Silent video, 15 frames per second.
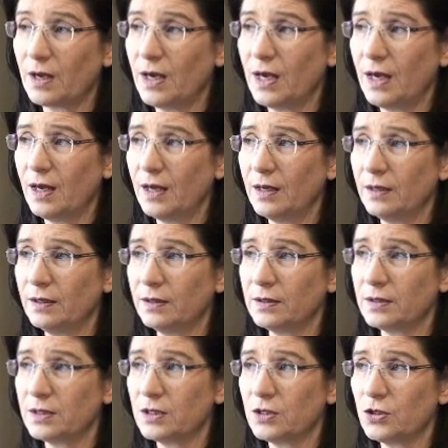
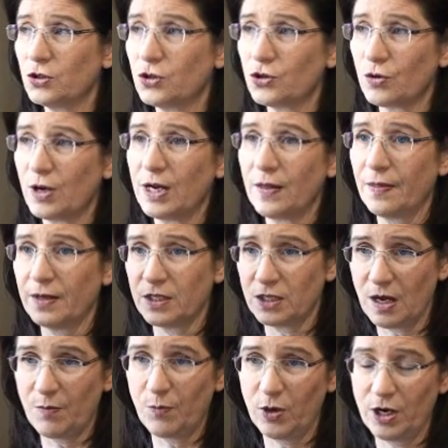and training the
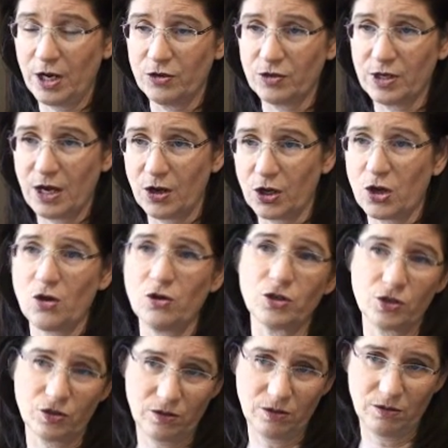top 100 how to
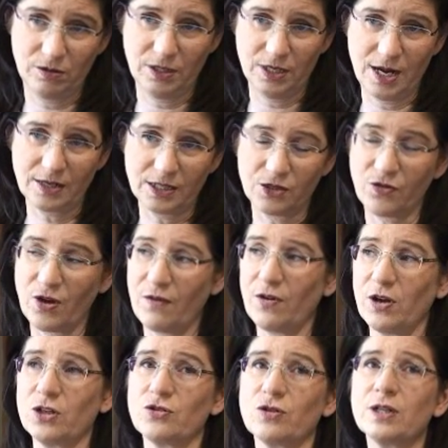coach the next
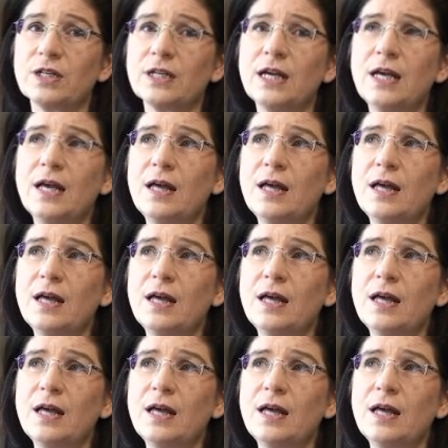500.